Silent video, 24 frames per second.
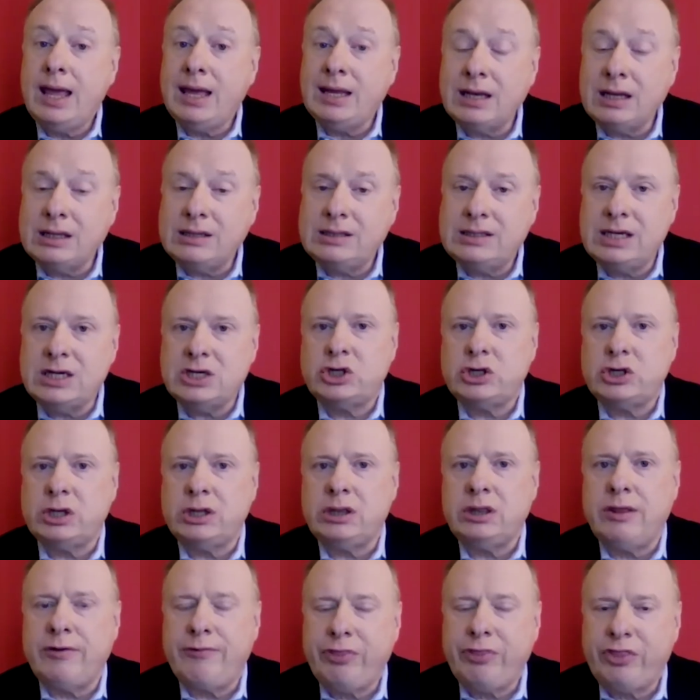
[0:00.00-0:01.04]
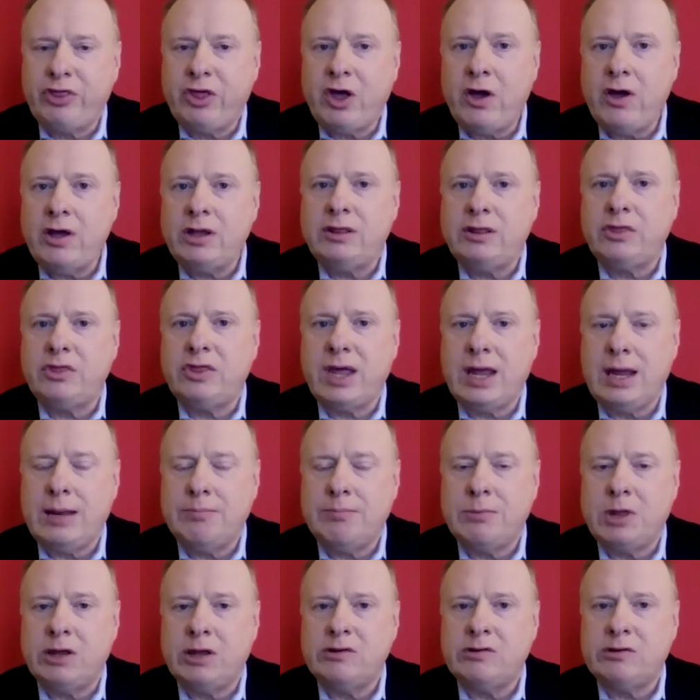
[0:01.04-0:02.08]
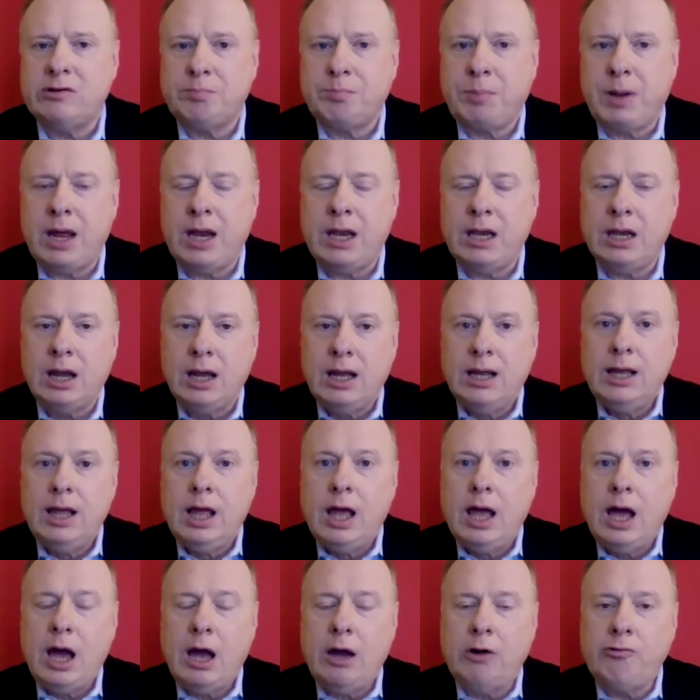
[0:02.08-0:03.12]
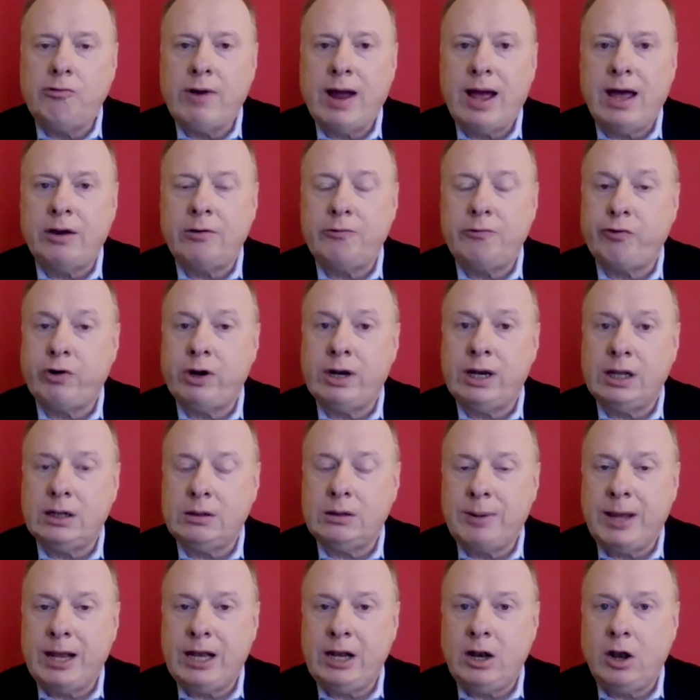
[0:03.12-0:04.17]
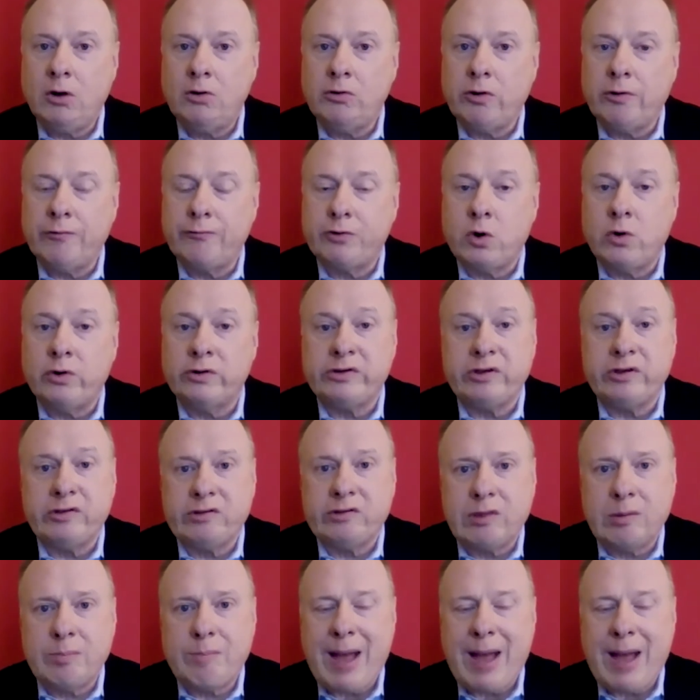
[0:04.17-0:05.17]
In addition, the third theme that's been around for a little bit longer, of course, is the